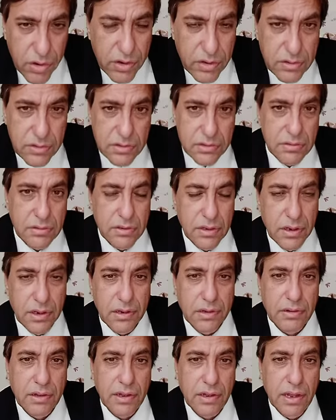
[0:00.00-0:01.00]
uh,
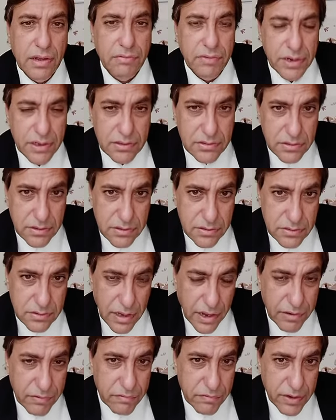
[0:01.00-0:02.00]
evidences I've
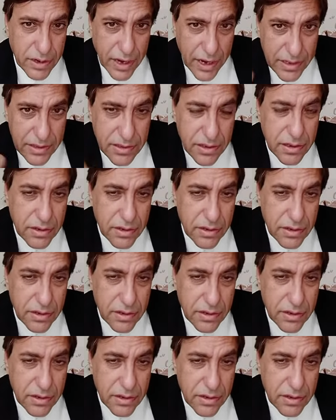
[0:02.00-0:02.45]
gathered